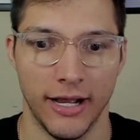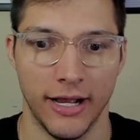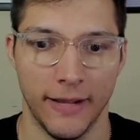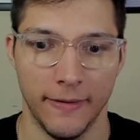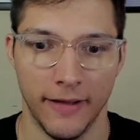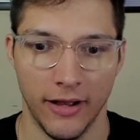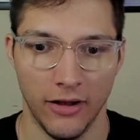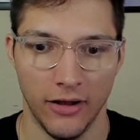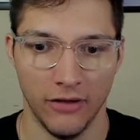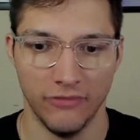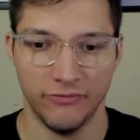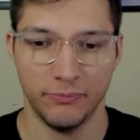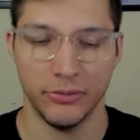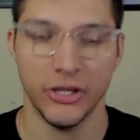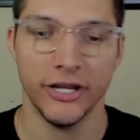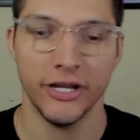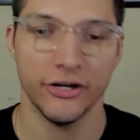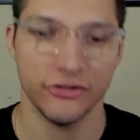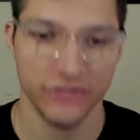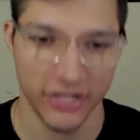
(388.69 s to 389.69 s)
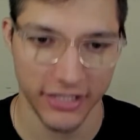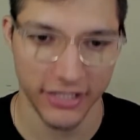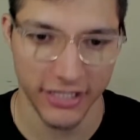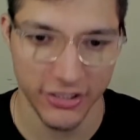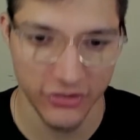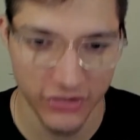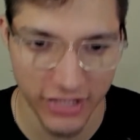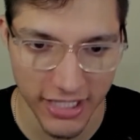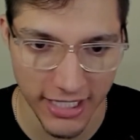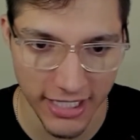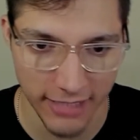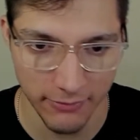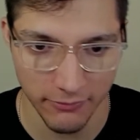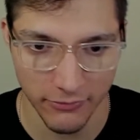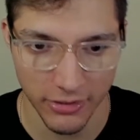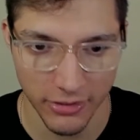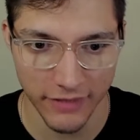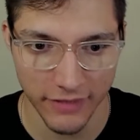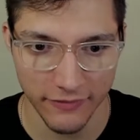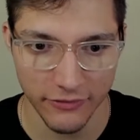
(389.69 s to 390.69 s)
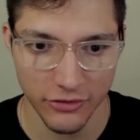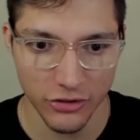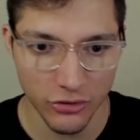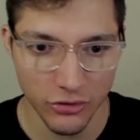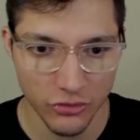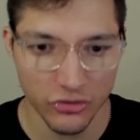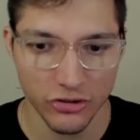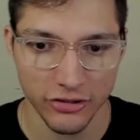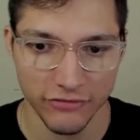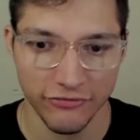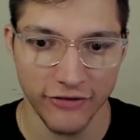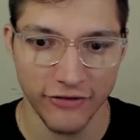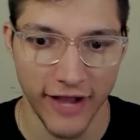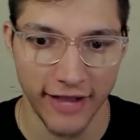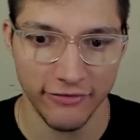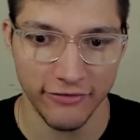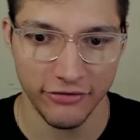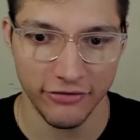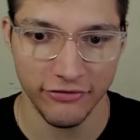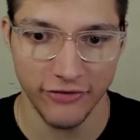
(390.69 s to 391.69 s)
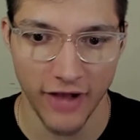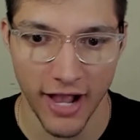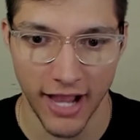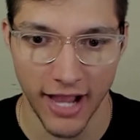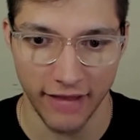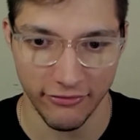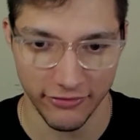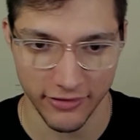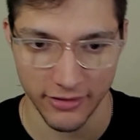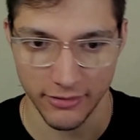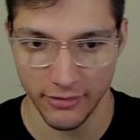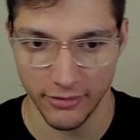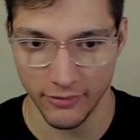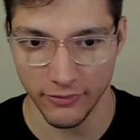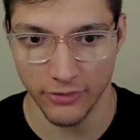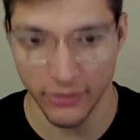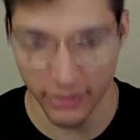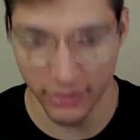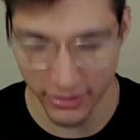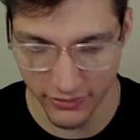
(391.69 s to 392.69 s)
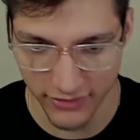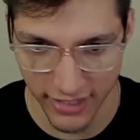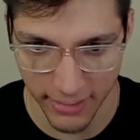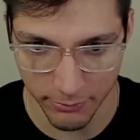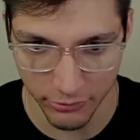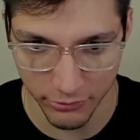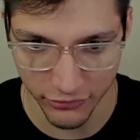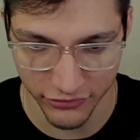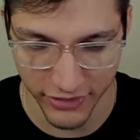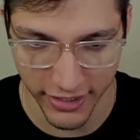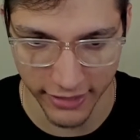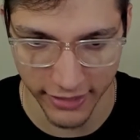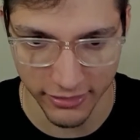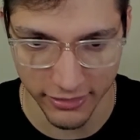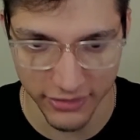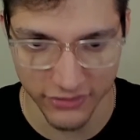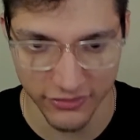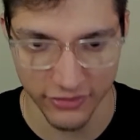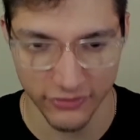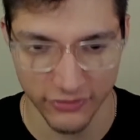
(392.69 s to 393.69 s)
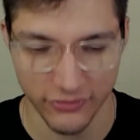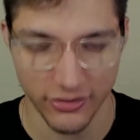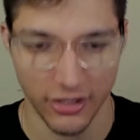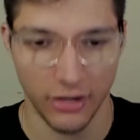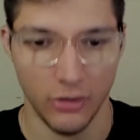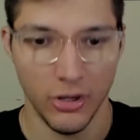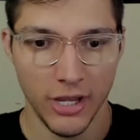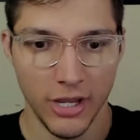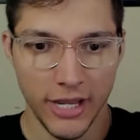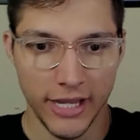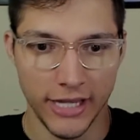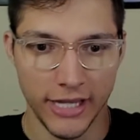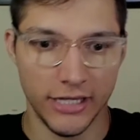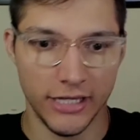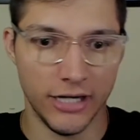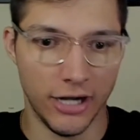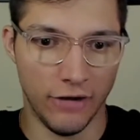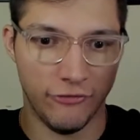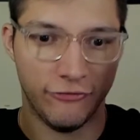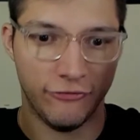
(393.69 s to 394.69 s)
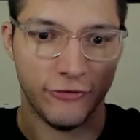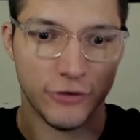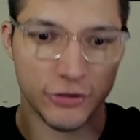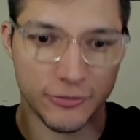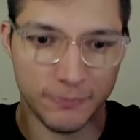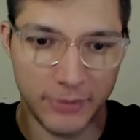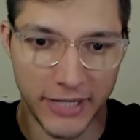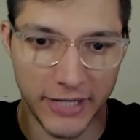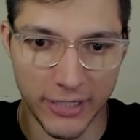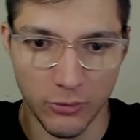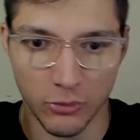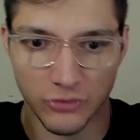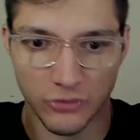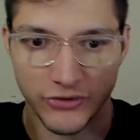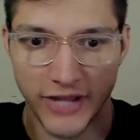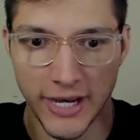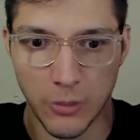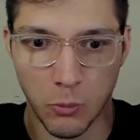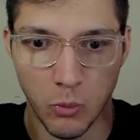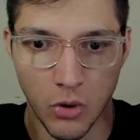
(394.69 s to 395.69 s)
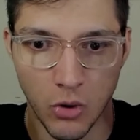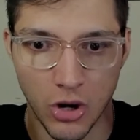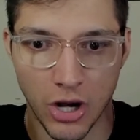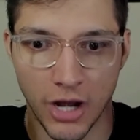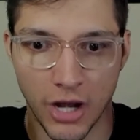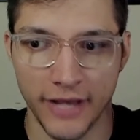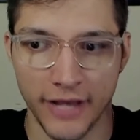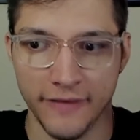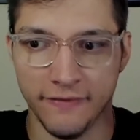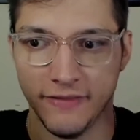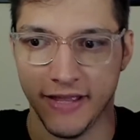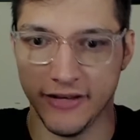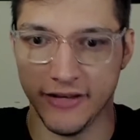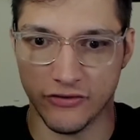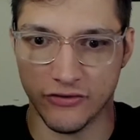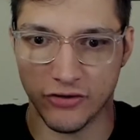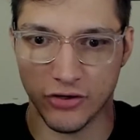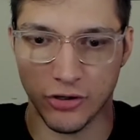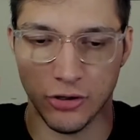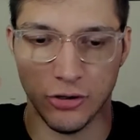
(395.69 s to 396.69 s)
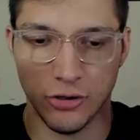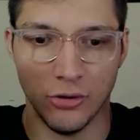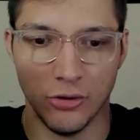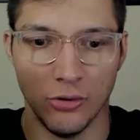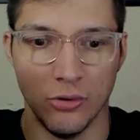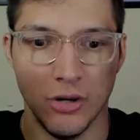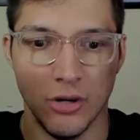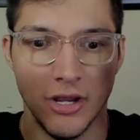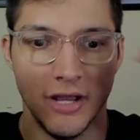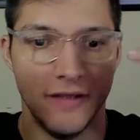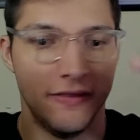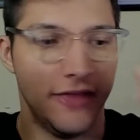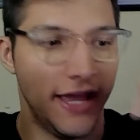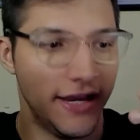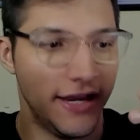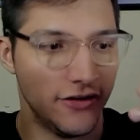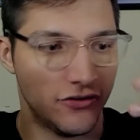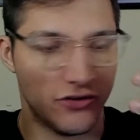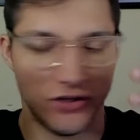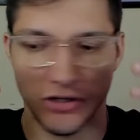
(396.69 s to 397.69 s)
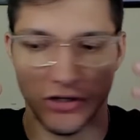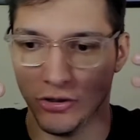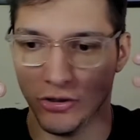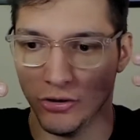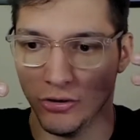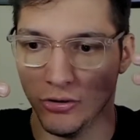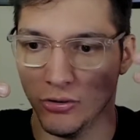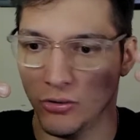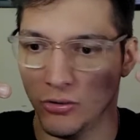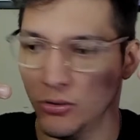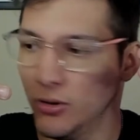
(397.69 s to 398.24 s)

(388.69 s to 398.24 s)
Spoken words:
Of players on each team, usually 5v5 in the examples that I listed. So, first pick will take 1, then 2, then 2,